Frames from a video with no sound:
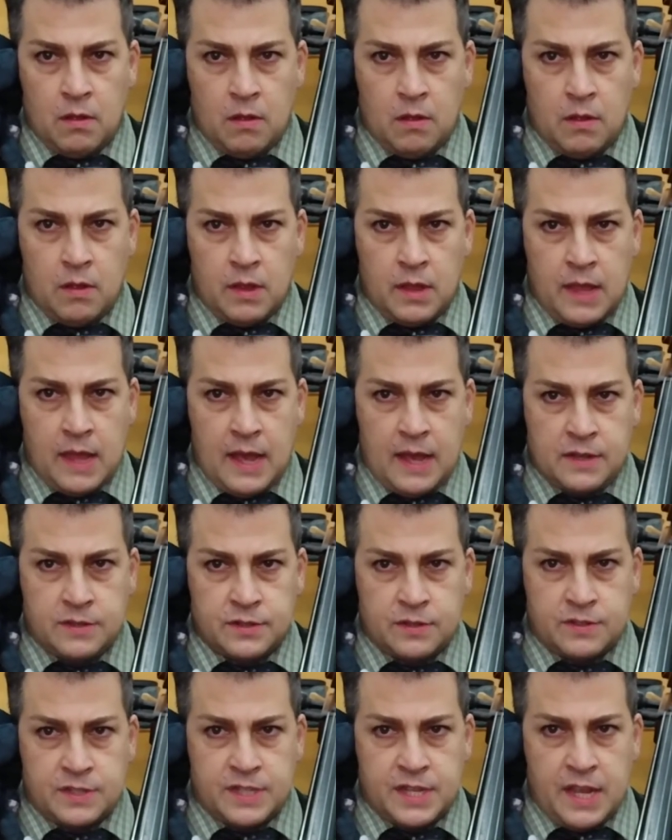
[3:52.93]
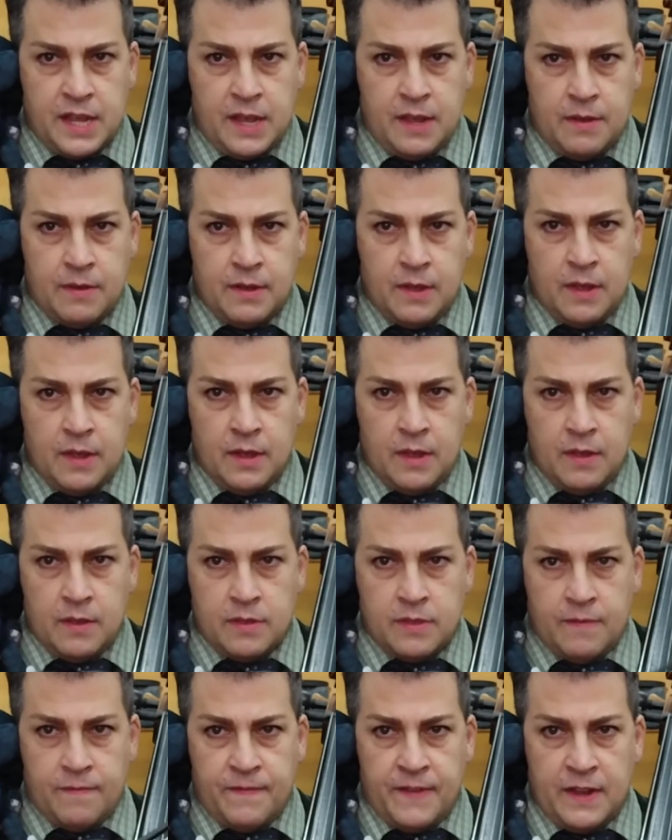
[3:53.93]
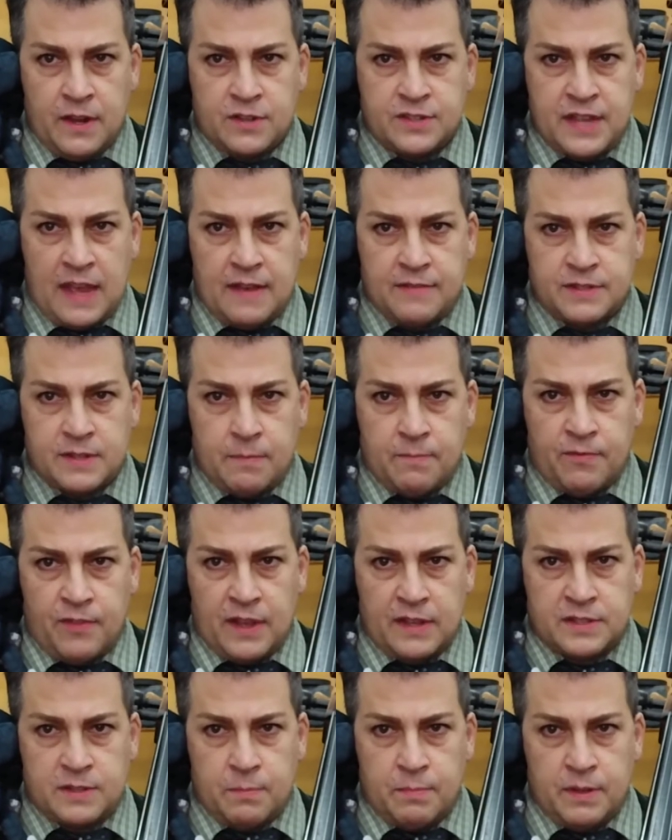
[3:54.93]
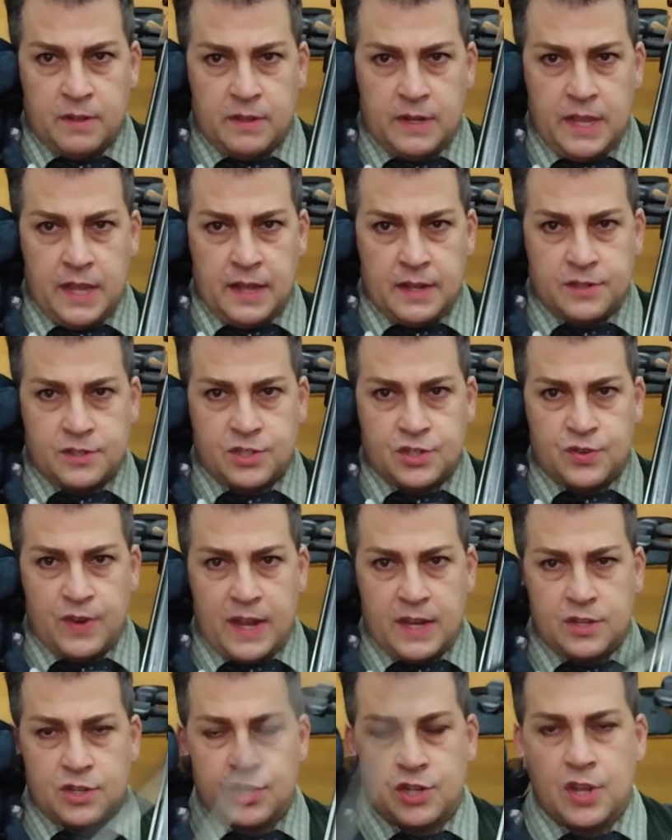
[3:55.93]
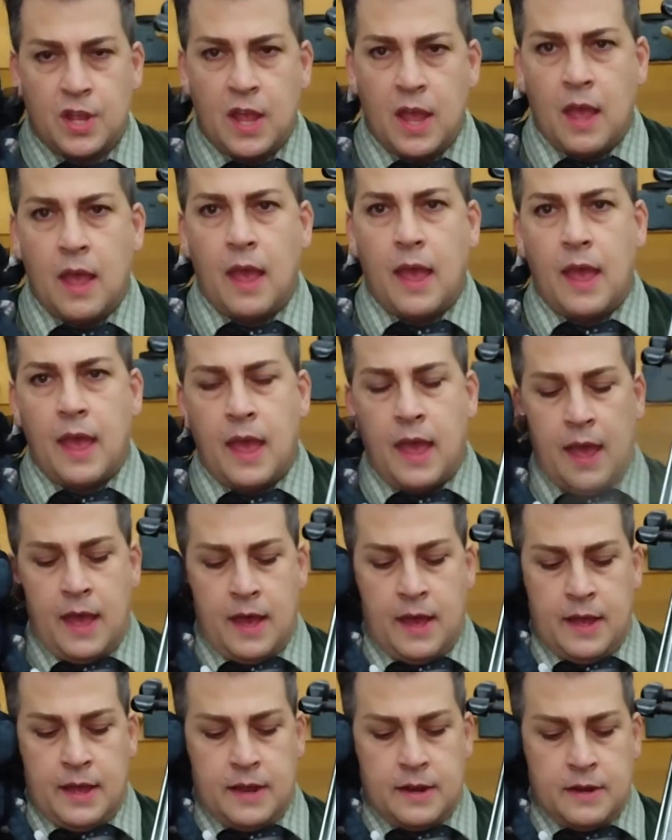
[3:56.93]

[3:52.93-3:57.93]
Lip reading: yeah, so see, the fingers have some flexibility and stretch, and